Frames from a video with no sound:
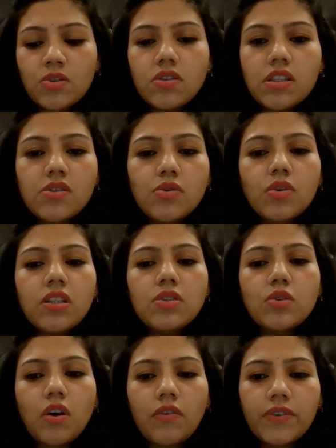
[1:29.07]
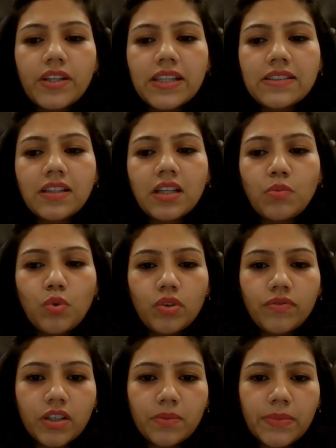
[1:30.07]
So this role is offered as a
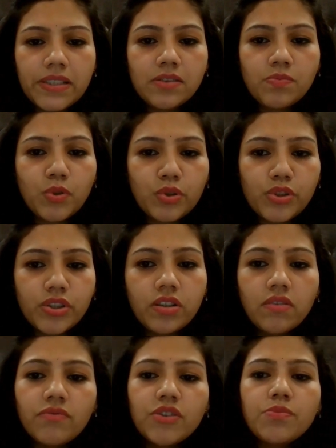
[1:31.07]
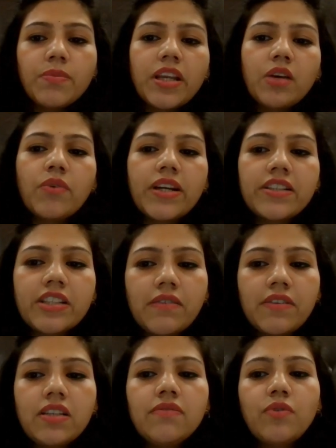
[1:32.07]
remote workplace position, which may require
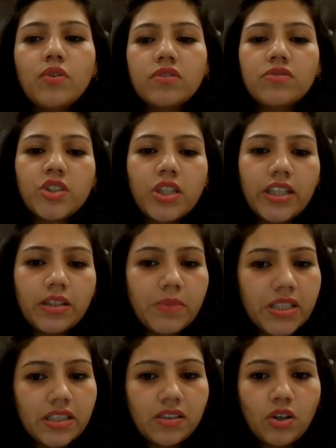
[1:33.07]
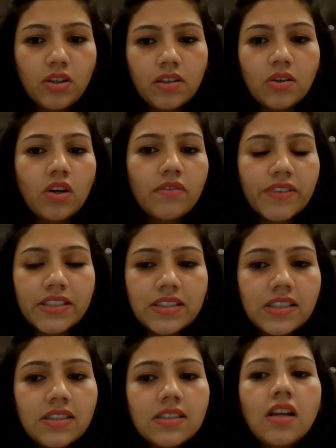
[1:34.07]
travel for training, meeting, or
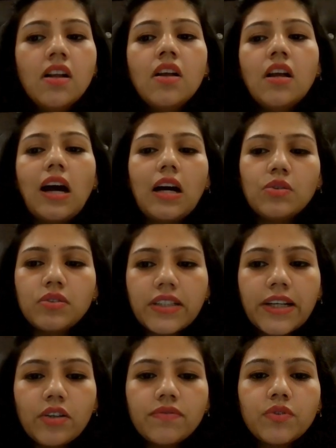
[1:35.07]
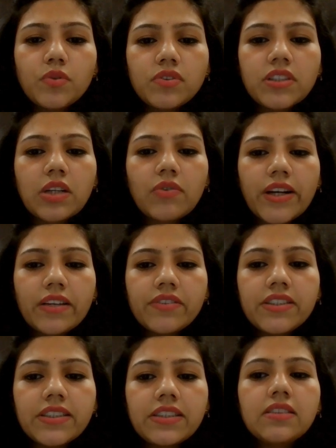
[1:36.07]
conferences. Outside of those
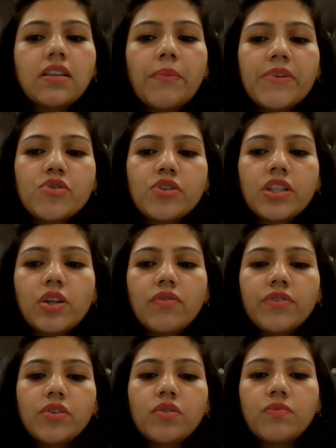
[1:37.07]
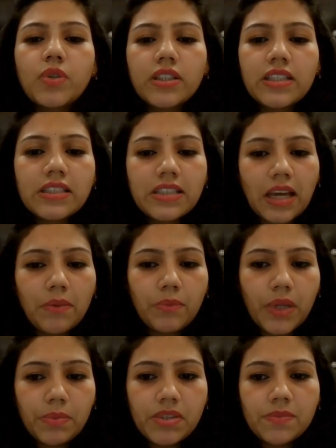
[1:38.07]
required visits, the majority of your working
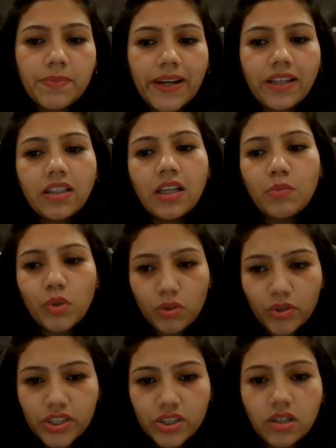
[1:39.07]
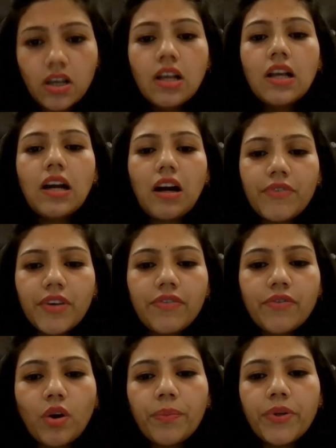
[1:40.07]
time may be spent in the remote location
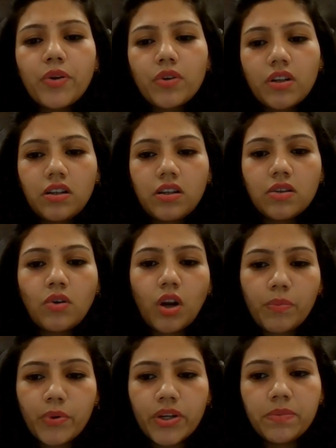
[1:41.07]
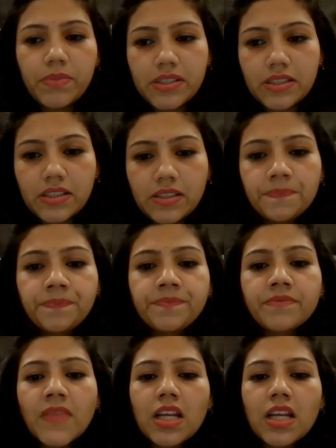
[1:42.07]
away from your corporate business.